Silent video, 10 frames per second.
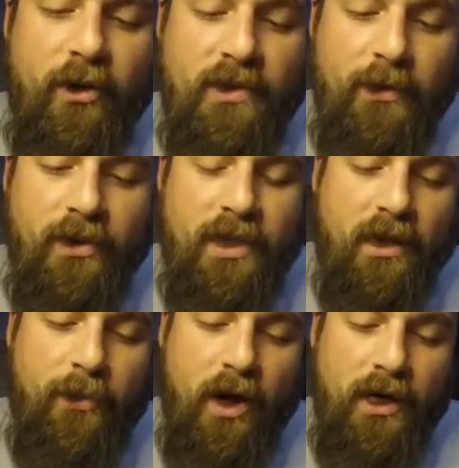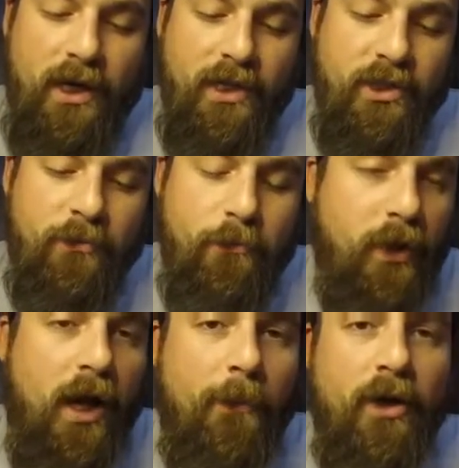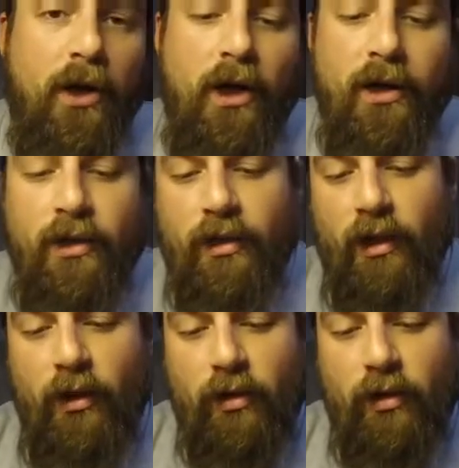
I was able to take the body and just plop it on,